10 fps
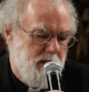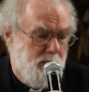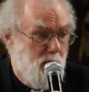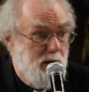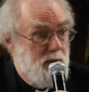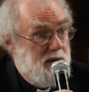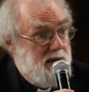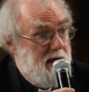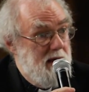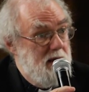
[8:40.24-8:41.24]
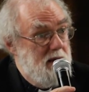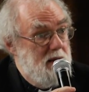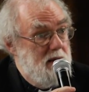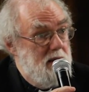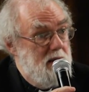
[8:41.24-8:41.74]
the more you can say,
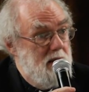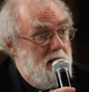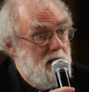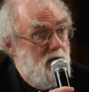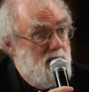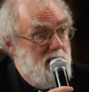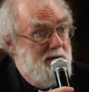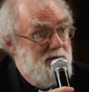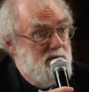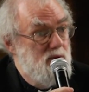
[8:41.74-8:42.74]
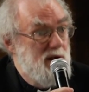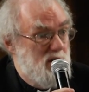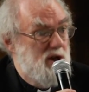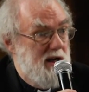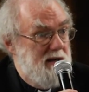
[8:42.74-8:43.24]
God gives
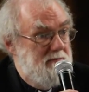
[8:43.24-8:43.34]
richly.